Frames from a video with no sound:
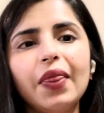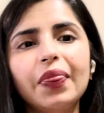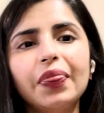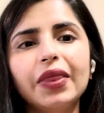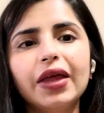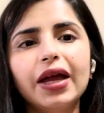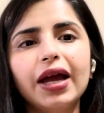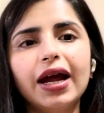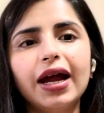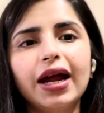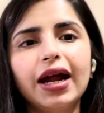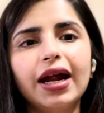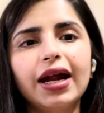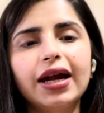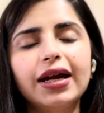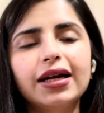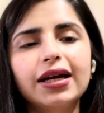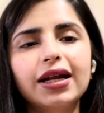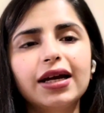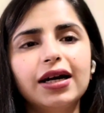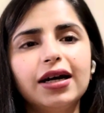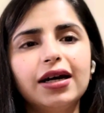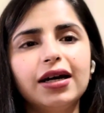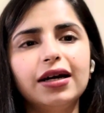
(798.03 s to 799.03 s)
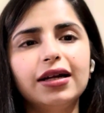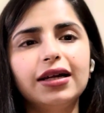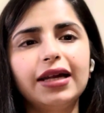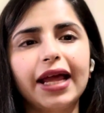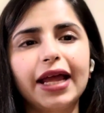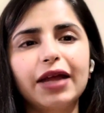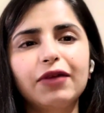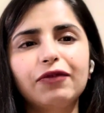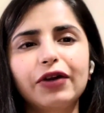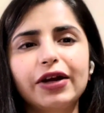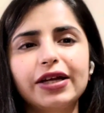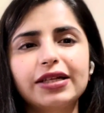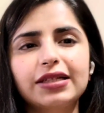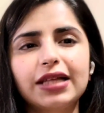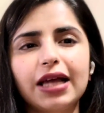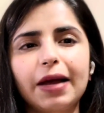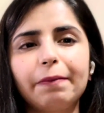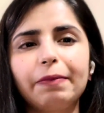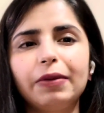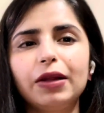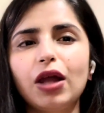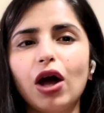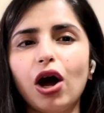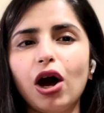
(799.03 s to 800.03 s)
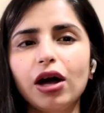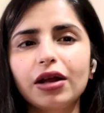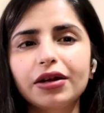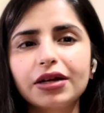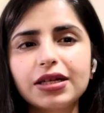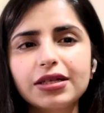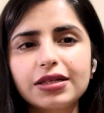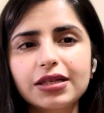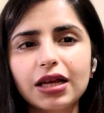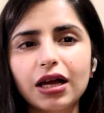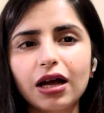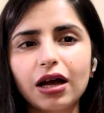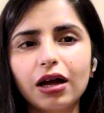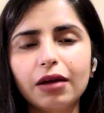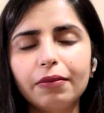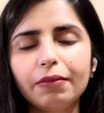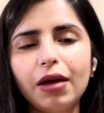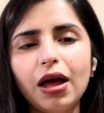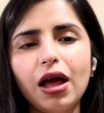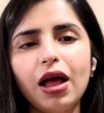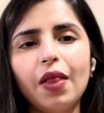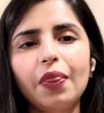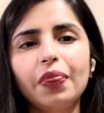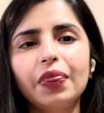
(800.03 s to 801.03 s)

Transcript: that like for example autism,